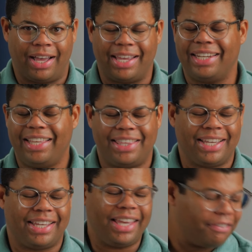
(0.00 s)

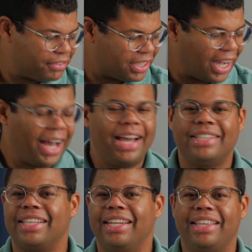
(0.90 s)
anything gift
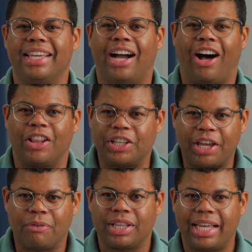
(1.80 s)
guides, anything holiday
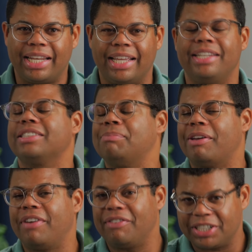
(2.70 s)
related. It's my
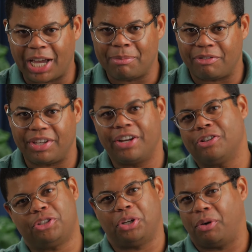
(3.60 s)
favorite time of year,
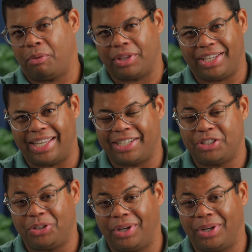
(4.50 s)
so I really get into